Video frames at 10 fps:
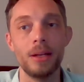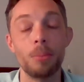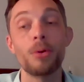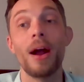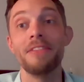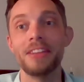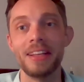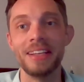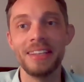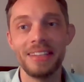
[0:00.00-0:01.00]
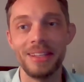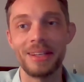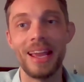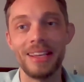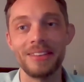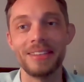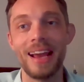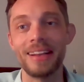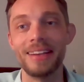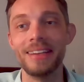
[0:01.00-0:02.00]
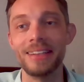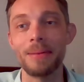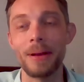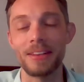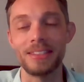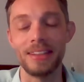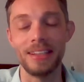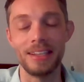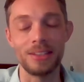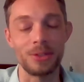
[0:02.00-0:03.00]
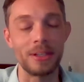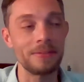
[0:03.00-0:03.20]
privately look at your data in comparison to the industry.